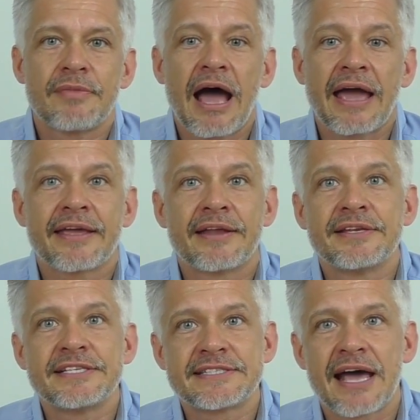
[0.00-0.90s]
I can
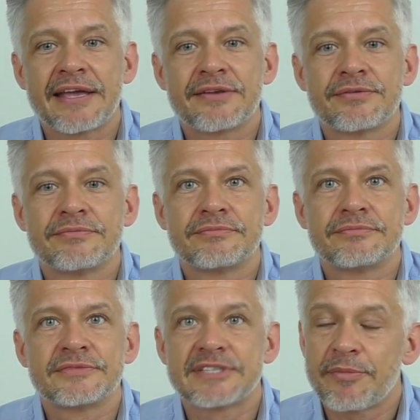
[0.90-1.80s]
decide
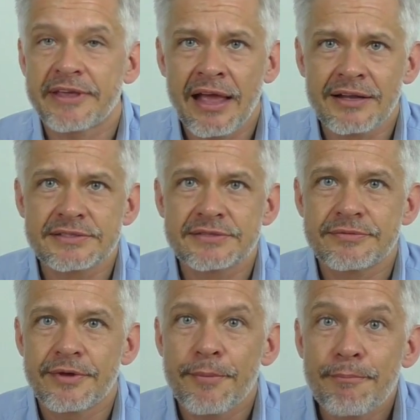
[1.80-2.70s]
something else?
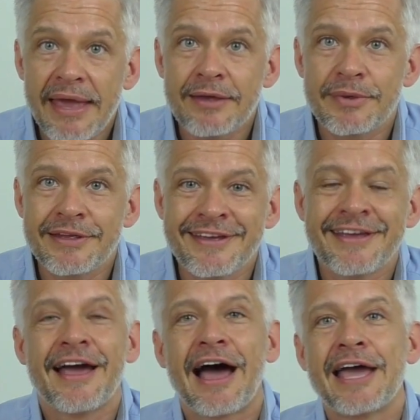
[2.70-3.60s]
Maybe
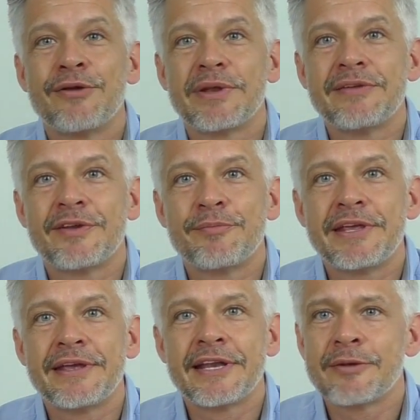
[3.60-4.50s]
I will even
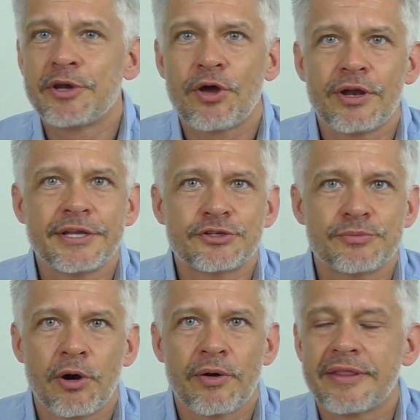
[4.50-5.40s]
be a little bit earlier
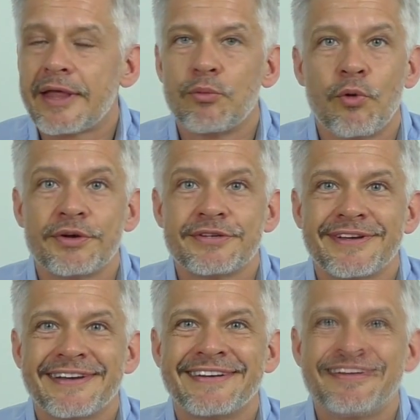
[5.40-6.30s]
tomorrow and I won't
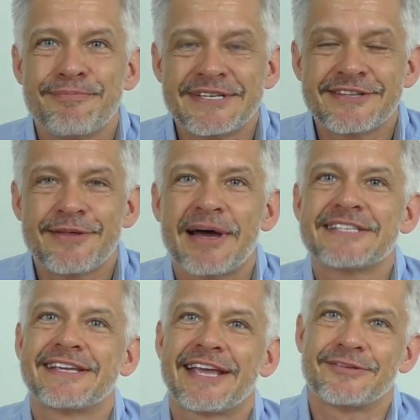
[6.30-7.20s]
miss the
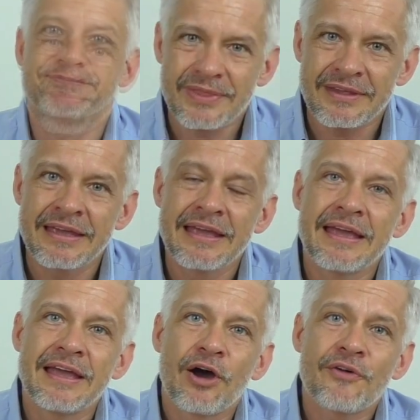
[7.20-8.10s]
bus again.
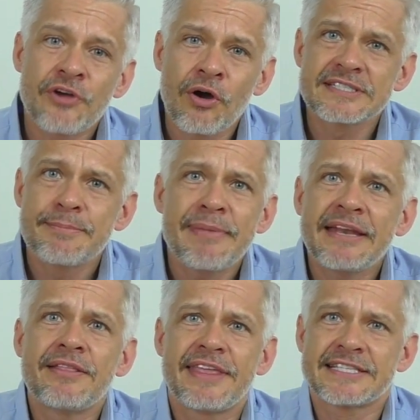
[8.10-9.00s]
Of course,
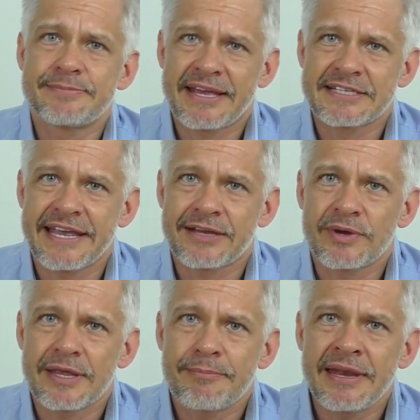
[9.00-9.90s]
many things make us
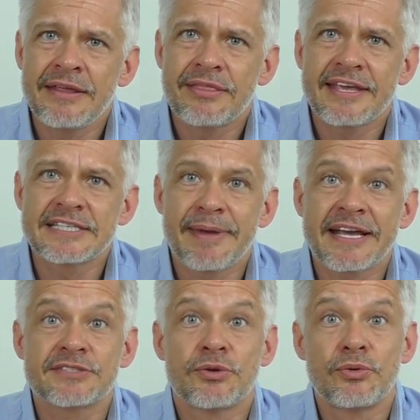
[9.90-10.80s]
angry. Many things make
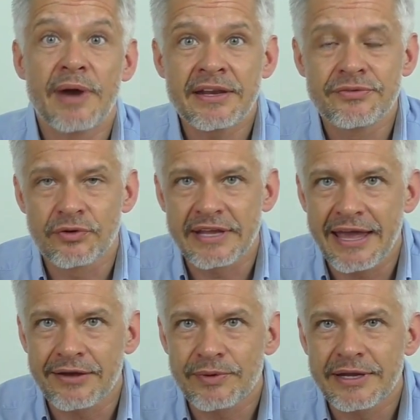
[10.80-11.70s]
us rightfully
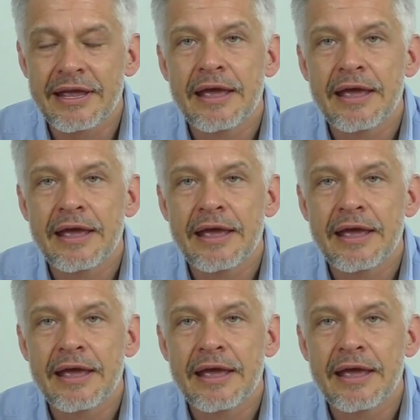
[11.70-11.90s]
angry.